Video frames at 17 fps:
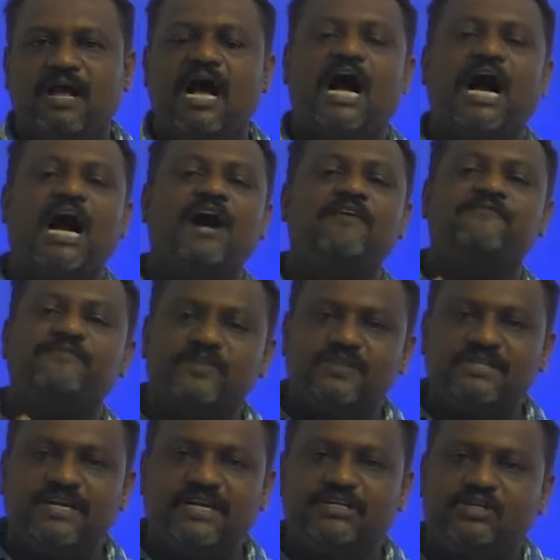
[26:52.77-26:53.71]

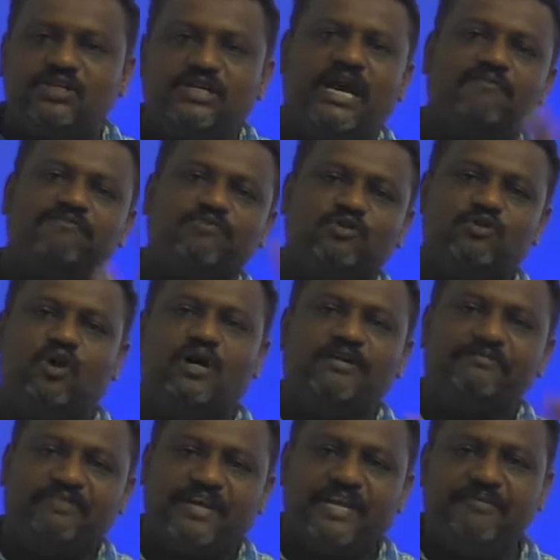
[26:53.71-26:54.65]
After that you have to go
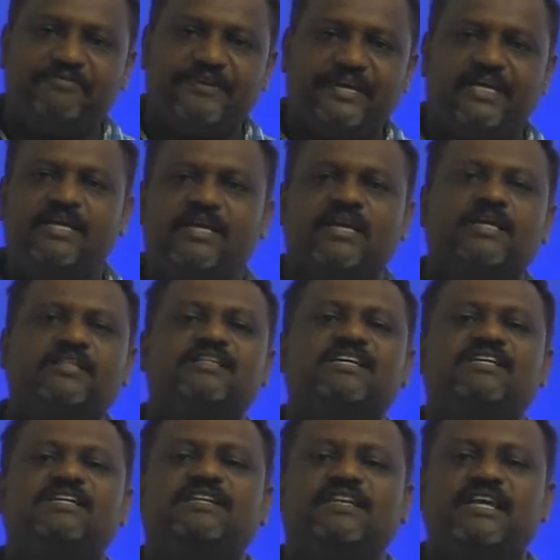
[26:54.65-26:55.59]
and verify
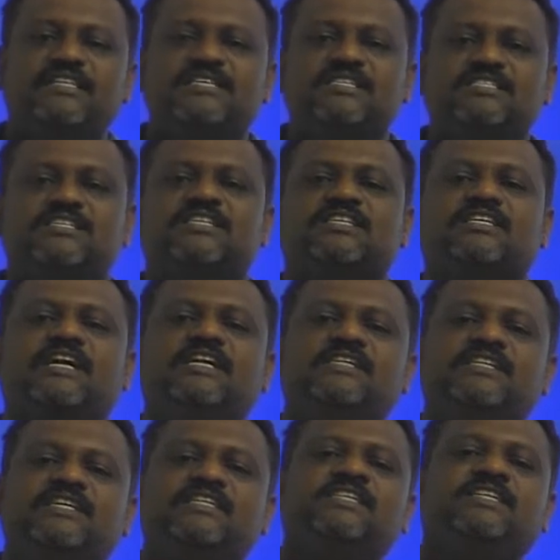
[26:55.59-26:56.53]
that register
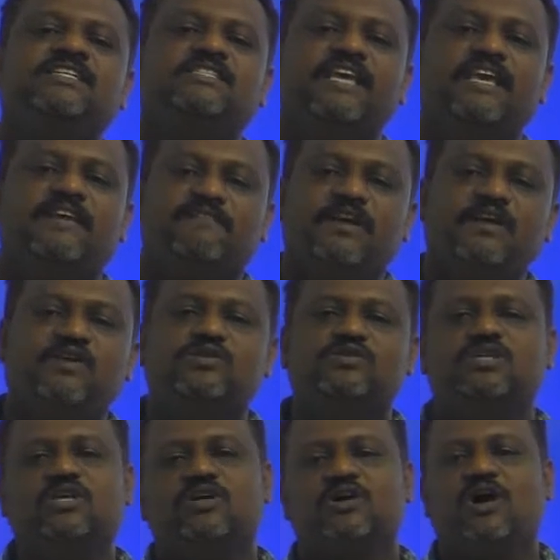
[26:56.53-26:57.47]
content is equal to
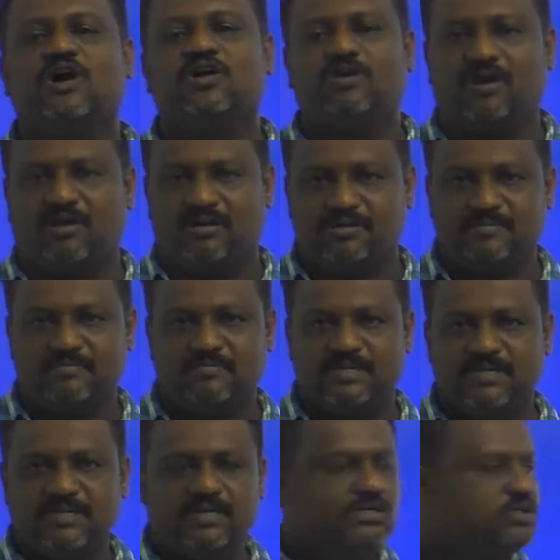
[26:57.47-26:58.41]
0 or not.
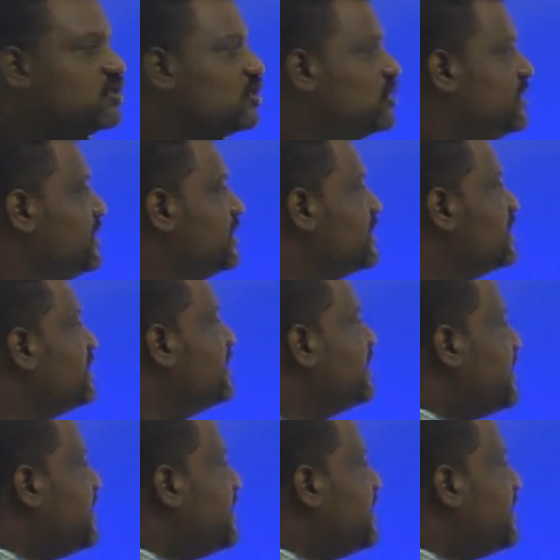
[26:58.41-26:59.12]
So here the